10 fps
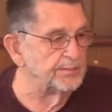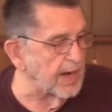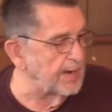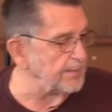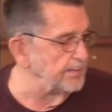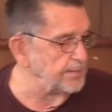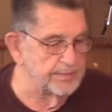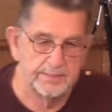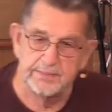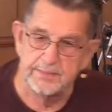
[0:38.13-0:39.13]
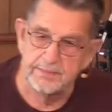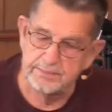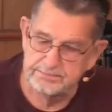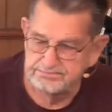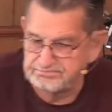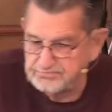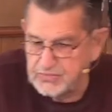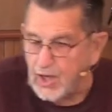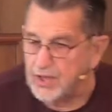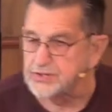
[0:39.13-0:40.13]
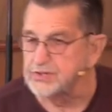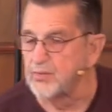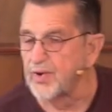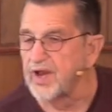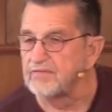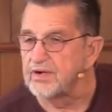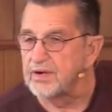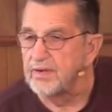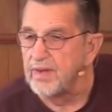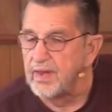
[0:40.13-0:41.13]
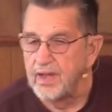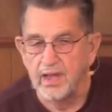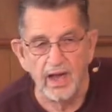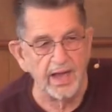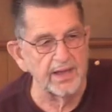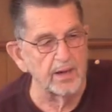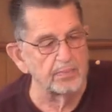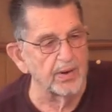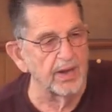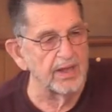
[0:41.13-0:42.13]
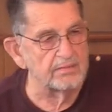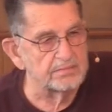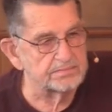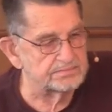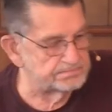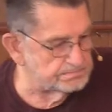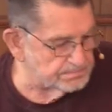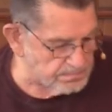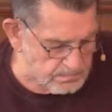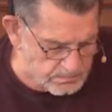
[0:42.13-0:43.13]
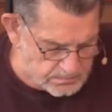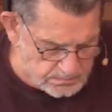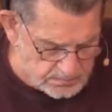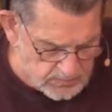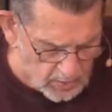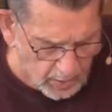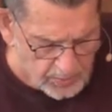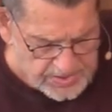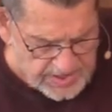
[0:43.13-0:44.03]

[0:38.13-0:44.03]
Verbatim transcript: my custom, whatever, I get up early, always